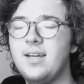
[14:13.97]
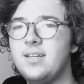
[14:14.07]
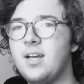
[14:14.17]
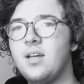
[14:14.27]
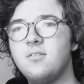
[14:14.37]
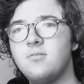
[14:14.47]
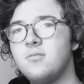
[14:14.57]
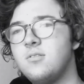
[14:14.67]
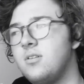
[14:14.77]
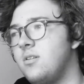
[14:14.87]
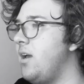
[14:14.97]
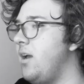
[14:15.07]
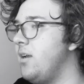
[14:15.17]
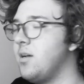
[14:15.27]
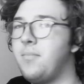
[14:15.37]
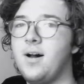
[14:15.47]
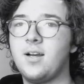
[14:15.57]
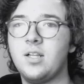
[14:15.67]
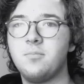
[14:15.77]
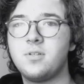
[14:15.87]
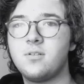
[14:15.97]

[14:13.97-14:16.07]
I don't, and Apocalypse.